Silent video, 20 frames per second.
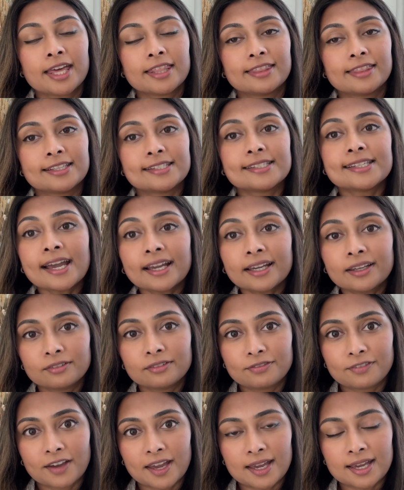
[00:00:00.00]
The
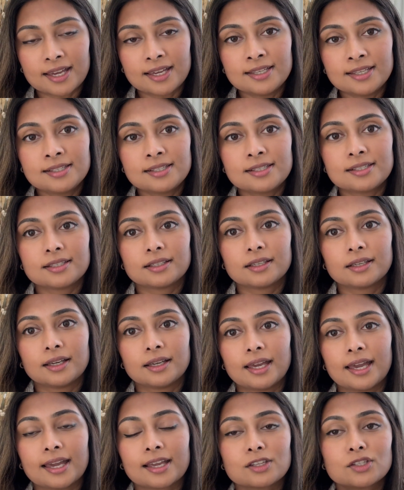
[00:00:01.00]
second phase,
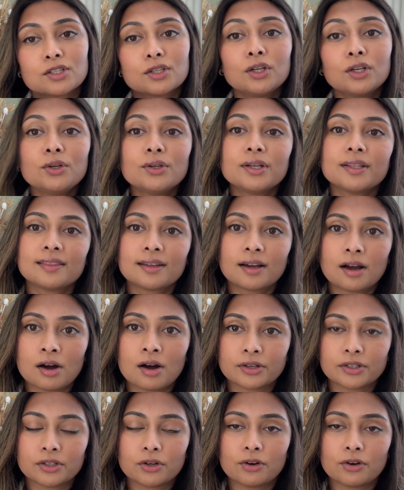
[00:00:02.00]
excluding the garden